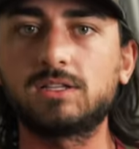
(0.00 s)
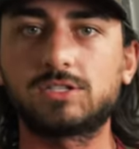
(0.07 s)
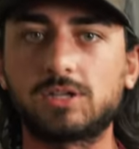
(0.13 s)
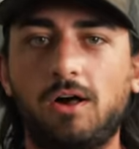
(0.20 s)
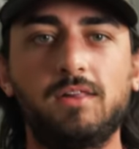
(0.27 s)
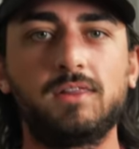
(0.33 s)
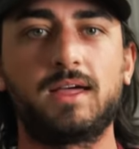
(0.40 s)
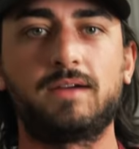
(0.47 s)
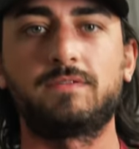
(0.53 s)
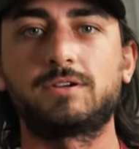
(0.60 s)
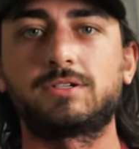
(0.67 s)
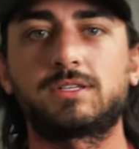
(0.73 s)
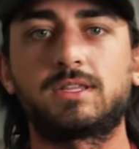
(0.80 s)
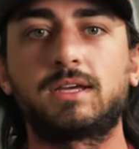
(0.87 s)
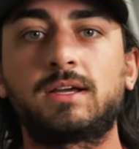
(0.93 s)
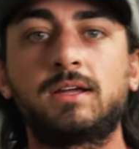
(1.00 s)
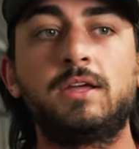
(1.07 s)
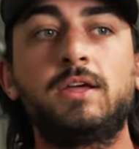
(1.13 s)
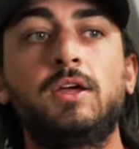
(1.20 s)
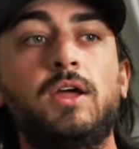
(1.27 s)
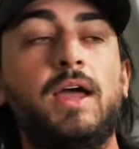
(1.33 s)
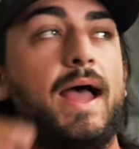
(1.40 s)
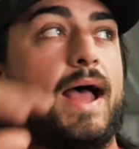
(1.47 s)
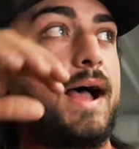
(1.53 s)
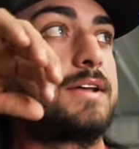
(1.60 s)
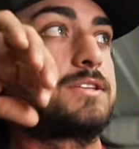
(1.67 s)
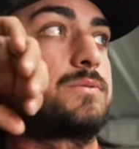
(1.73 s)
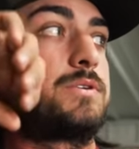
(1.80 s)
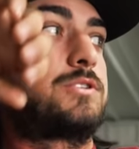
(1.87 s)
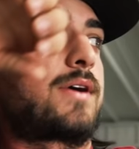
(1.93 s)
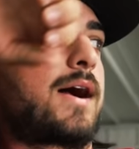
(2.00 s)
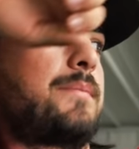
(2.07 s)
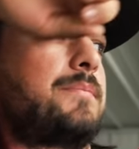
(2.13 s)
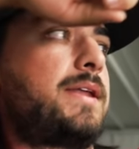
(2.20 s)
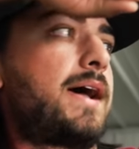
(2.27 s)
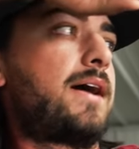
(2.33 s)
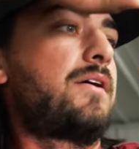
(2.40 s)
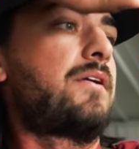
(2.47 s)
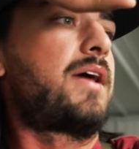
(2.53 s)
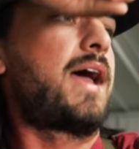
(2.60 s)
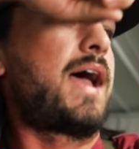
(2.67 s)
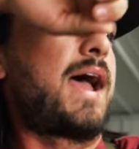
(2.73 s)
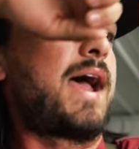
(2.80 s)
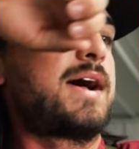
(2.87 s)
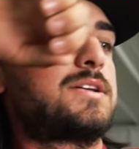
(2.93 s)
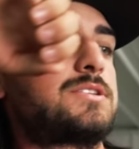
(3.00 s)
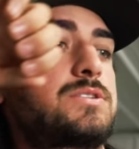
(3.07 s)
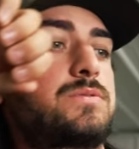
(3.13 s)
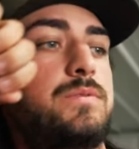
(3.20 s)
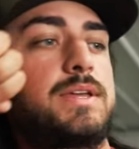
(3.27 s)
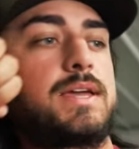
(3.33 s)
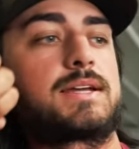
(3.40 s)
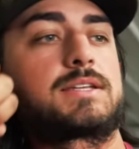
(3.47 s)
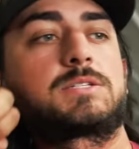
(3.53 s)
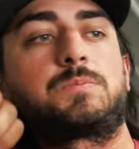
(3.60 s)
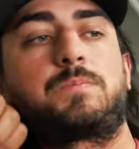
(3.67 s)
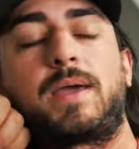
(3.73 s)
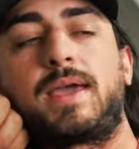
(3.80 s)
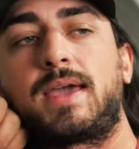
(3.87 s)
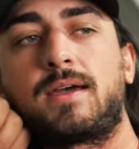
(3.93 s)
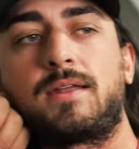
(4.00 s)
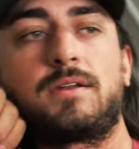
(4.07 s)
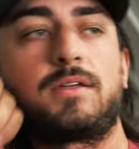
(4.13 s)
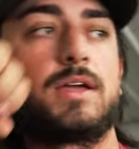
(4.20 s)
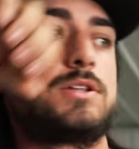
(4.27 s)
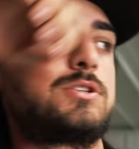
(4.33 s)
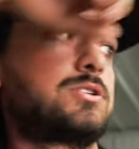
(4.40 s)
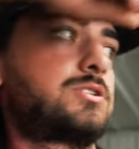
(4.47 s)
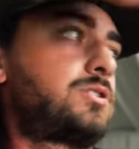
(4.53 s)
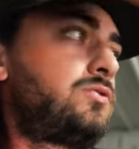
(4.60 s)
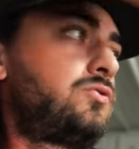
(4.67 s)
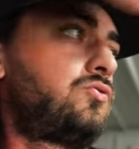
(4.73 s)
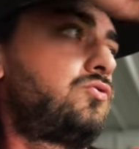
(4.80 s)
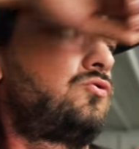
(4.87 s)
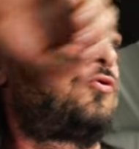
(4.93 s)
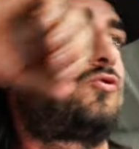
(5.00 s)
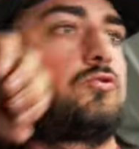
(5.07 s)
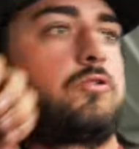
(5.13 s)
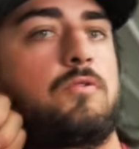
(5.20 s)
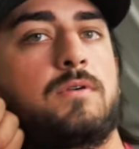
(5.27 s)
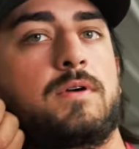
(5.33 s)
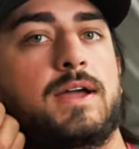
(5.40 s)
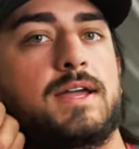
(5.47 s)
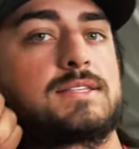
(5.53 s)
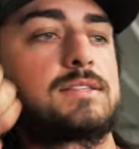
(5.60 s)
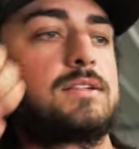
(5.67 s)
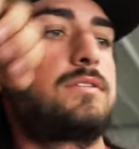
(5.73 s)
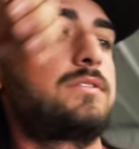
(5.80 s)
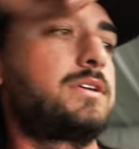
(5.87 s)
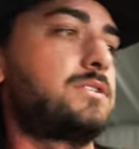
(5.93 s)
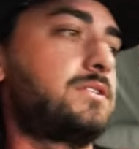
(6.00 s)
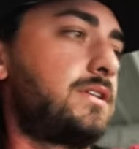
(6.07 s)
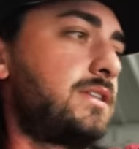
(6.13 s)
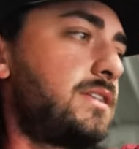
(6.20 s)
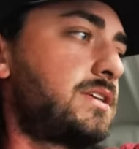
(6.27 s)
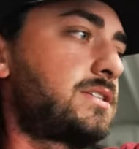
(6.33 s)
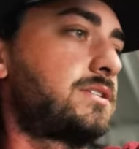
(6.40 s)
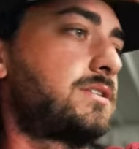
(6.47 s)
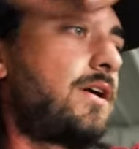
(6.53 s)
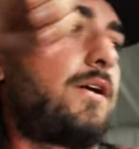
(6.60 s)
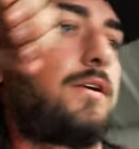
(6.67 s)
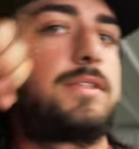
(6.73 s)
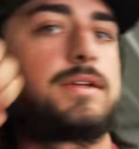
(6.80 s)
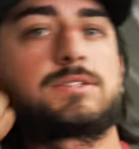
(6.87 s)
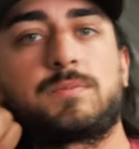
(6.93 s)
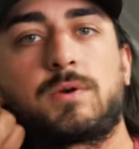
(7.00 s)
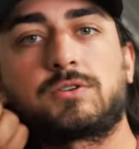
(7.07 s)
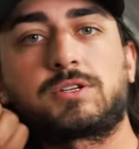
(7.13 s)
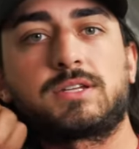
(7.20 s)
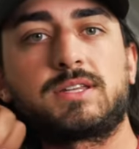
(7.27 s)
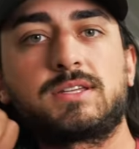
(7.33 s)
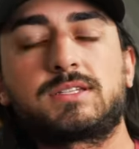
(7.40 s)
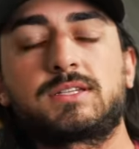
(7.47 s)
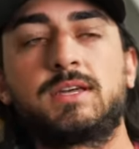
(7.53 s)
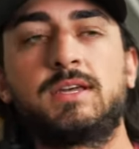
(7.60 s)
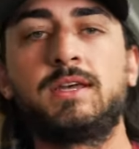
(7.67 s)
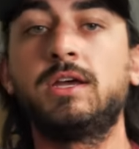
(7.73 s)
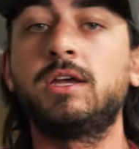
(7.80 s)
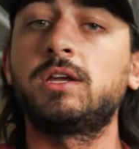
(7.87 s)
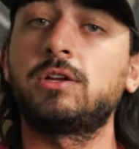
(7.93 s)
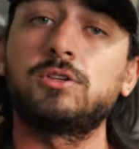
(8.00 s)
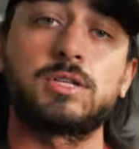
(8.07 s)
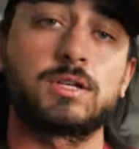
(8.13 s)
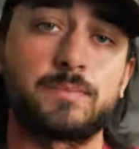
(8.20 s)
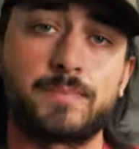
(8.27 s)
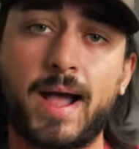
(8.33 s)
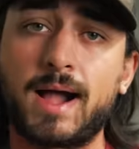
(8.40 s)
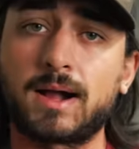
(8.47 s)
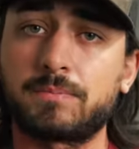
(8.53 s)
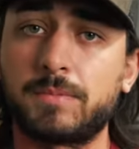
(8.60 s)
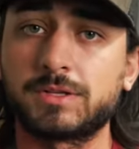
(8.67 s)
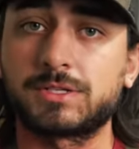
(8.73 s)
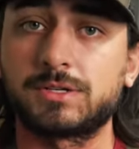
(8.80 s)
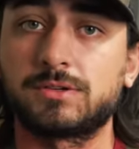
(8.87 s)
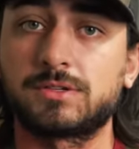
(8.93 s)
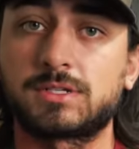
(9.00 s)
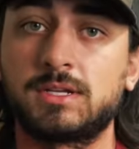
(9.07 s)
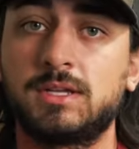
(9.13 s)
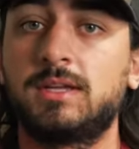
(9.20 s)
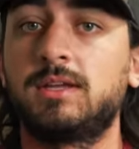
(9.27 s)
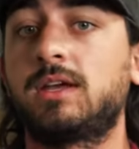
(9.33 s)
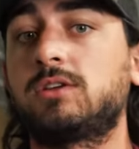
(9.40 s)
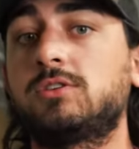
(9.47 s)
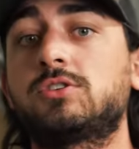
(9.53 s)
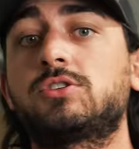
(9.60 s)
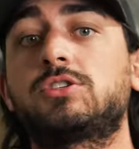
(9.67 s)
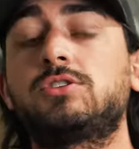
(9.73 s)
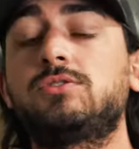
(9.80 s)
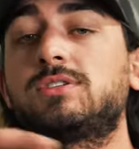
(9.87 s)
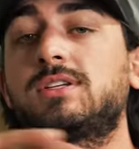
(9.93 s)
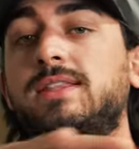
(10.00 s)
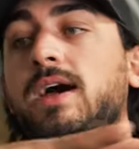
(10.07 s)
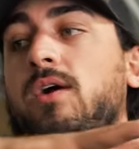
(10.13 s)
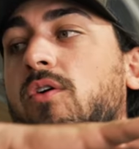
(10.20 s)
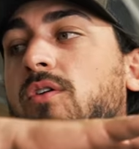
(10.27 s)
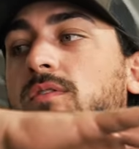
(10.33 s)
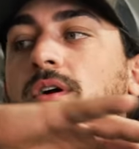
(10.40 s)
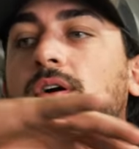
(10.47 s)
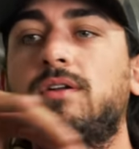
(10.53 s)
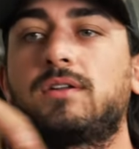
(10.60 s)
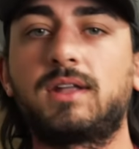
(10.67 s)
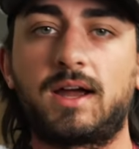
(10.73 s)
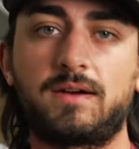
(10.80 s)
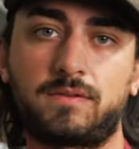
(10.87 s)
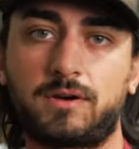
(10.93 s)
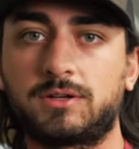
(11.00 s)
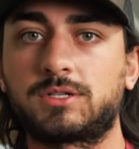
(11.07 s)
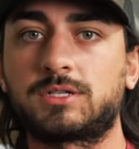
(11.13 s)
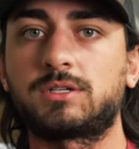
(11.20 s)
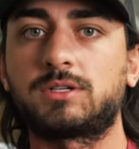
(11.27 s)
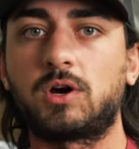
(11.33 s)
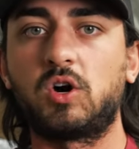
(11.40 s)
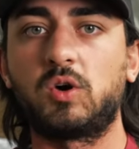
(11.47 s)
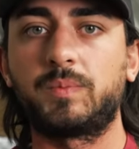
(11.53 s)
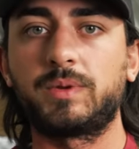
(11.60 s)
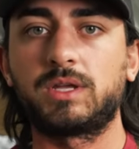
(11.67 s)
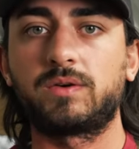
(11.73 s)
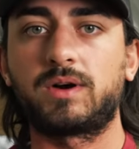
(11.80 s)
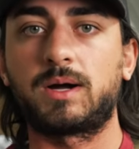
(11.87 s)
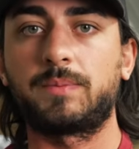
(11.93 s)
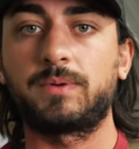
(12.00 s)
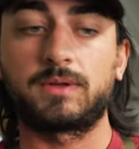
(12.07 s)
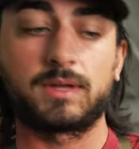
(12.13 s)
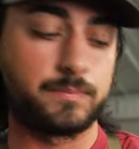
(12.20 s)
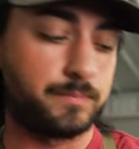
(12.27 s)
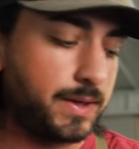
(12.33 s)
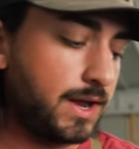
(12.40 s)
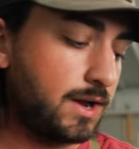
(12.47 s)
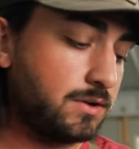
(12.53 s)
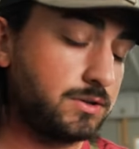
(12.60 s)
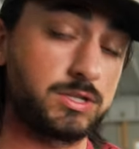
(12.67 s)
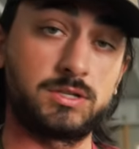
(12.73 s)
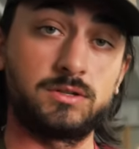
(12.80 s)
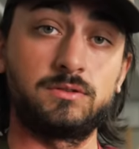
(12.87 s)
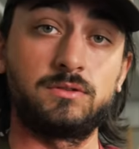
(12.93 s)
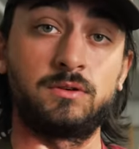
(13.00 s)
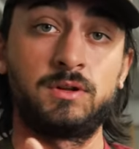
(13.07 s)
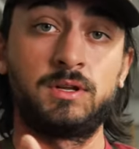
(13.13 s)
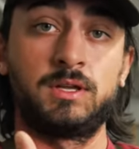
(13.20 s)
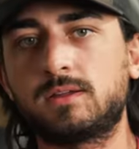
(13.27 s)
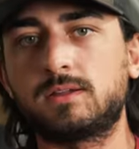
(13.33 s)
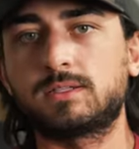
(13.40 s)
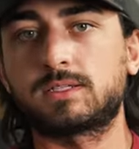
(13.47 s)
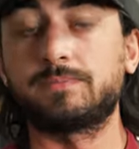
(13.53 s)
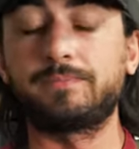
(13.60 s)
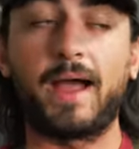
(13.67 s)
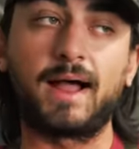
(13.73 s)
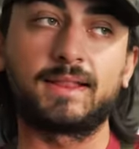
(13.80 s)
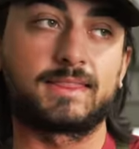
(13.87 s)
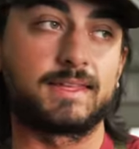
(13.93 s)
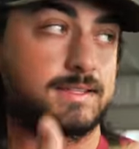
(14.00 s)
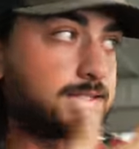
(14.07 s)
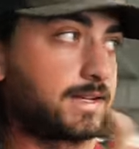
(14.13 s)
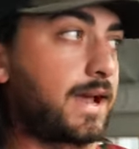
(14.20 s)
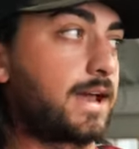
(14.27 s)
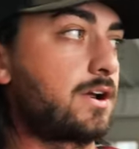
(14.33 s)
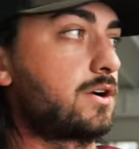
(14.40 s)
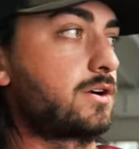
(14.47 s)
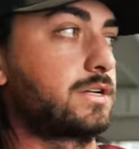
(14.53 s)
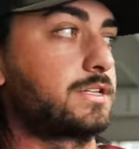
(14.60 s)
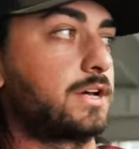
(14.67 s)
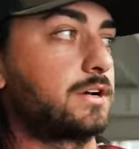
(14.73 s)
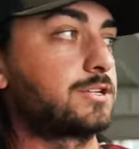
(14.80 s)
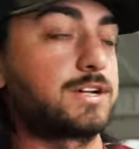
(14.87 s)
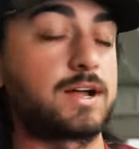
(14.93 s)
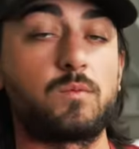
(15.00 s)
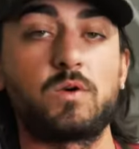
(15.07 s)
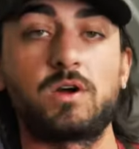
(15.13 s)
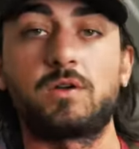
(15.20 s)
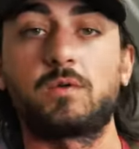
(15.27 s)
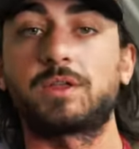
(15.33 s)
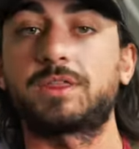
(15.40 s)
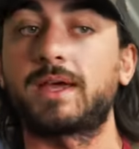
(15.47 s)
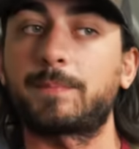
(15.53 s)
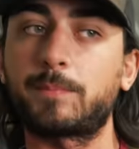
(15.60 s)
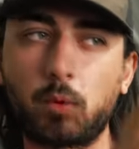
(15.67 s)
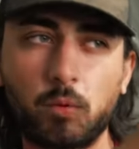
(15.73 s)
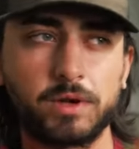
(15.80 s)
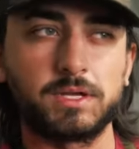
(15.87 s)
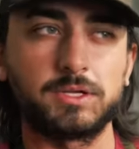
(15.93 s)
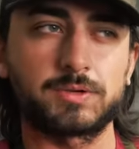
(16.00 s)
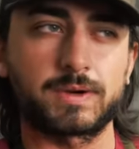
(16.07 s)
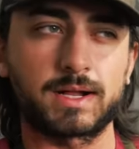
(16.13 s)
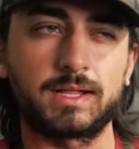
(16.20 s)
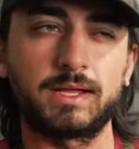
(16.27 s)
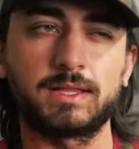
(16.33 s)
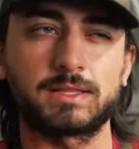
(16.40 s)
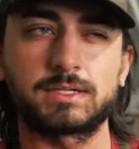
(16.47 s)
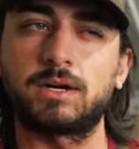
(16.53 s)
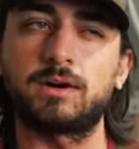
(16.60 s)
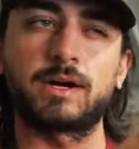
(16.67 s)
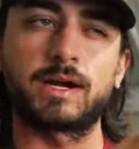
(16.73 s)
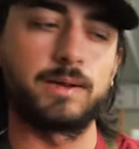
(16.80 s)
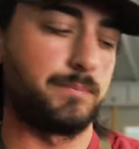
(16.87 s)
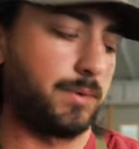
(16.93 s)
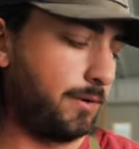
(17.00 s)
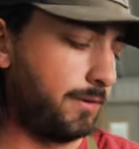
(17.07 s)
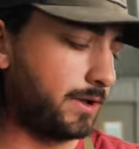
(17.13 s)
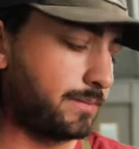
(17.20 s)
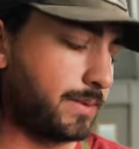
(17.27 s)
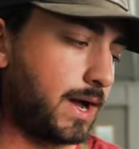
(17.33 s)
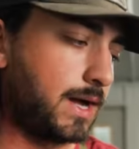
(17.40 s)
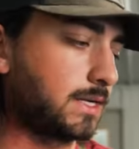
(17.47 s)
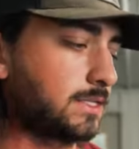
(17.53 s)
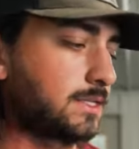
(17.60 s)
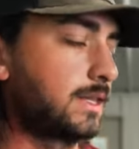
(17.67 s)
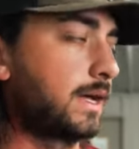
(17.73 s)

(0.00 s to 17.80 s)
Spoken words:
It's all a leverage thing. As we drop down, as we expand, it's literally, this is all this motion is, using your back muscles, and you're just using that overall leverage to open you up. Compared to some bad things, I kind of already touched on one with like pointing directly at the target and pulling back, so